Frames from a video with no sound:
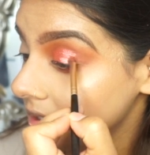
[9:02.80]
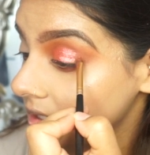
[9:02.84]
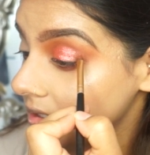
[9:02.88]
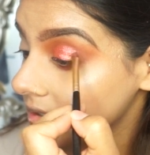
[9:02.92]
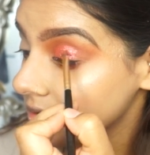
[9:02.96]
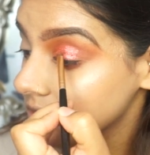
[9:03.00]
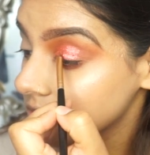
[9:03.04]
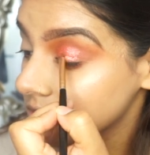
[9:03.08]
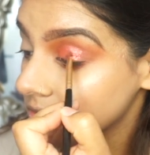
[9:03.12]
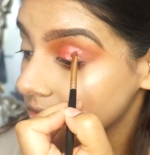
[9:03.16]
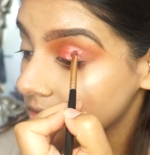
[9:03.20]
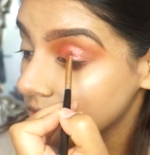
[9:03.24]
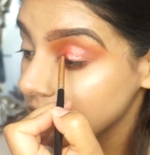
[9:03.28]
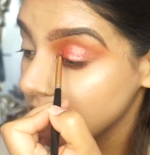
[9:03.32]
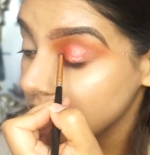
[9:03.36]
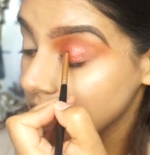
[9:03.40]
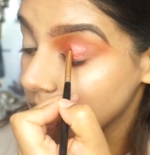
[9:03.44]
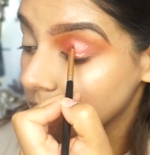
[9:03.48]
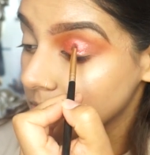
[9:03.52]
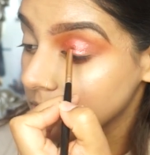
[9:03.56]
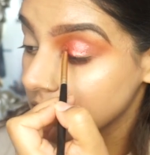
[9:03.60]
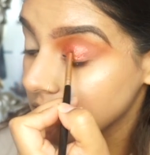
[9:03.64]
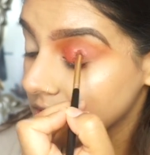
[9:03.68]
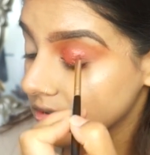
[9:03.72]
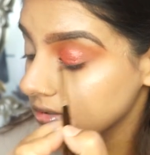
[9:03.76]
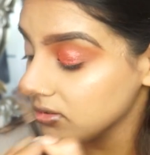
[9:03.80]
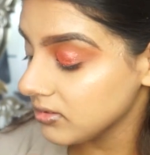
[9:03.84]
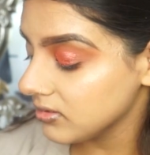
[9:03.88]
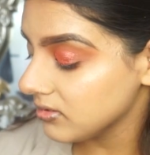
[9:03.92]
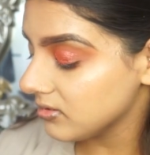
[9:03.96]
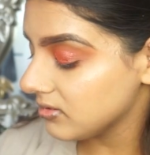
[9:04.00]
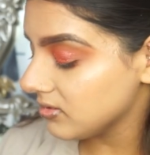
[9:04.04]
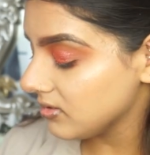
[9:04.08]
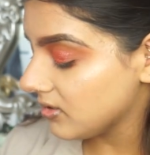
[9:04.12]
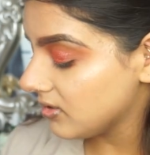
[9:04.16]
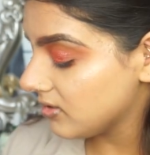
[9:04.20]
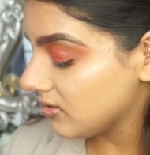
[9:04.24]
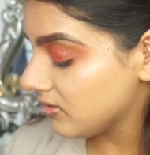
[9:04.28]
being so neat
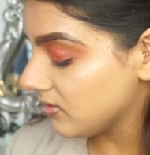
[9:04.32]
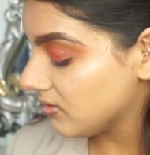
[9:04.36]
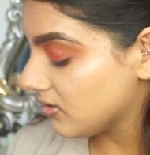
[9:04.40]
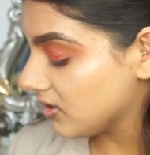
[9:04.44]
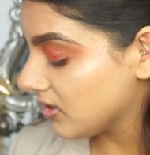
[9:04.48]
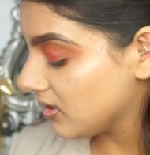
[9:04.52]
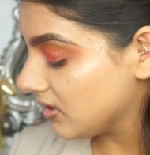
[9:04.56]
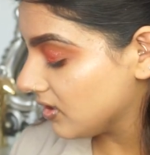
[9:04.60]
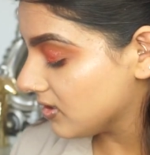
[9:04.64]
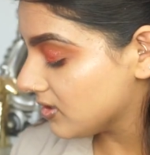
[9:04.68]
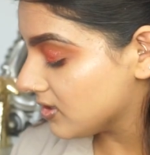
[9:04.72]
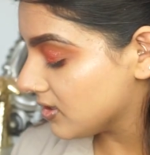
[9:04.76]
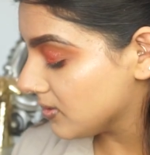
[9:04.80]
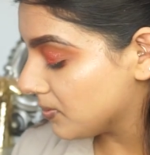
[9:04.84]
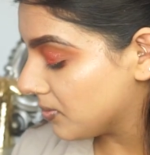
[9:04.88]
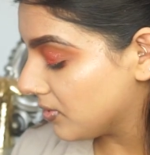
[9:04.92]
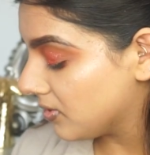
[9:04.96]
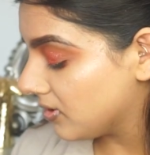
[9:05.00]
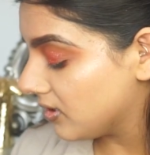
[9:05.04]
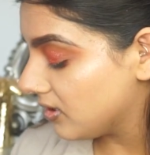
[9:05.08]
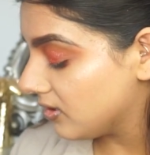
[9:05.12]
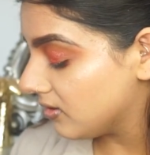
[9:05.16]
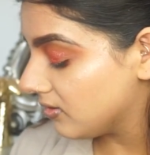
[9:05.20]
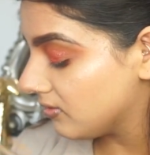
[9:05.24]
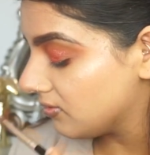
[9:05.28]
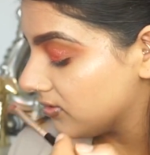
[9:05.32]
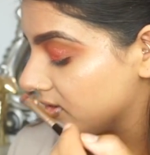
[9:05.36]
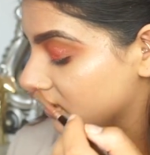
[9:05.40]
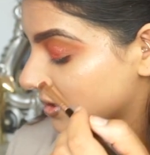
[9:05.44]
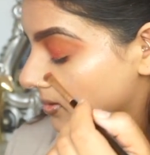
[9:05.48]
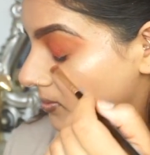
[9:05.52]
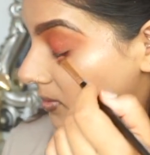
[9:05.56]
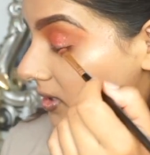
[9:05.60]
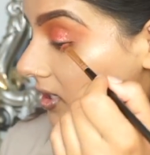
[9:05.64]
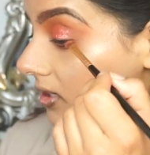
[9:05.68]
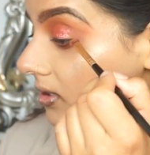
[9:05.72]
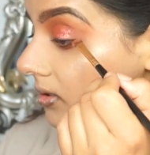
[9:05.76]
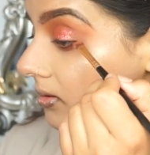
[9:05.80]
because I don't think that's the point of
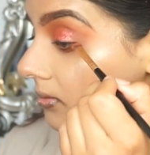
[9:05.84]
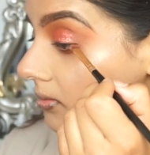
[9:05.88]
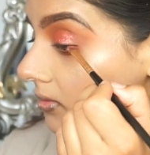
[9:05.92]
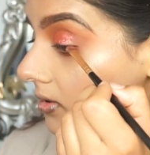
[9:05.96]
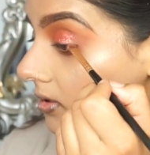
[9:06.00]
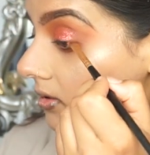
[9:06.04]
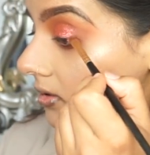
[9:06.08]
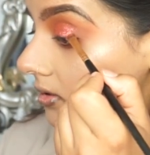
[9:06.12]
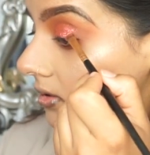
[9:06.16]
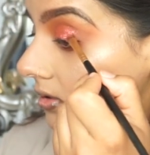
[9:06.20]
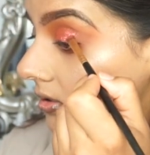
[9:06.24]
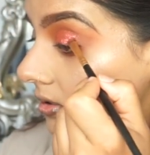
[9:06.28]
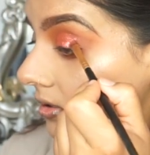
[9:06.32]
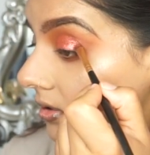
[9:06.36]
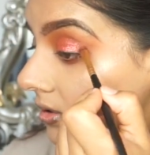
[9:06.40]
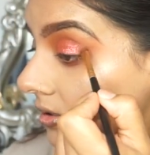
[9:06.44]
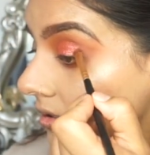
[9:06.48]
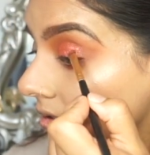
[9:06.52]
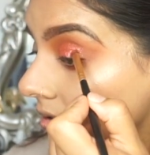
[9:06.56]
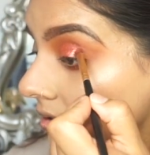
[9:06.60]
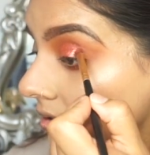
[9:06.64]
this makeup look.